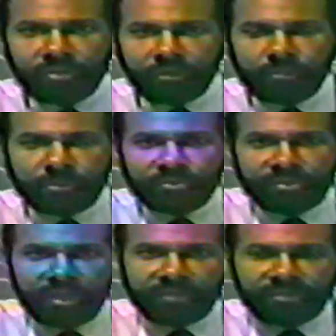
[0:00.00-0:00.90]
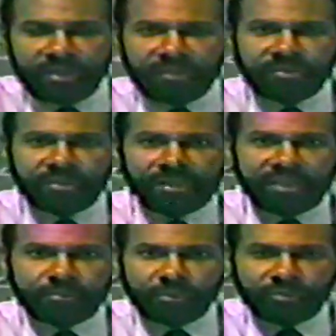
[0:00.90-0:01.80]
your percents into
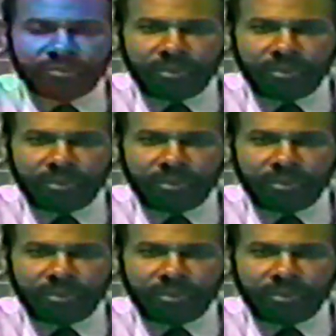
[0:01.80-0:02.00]
decimals.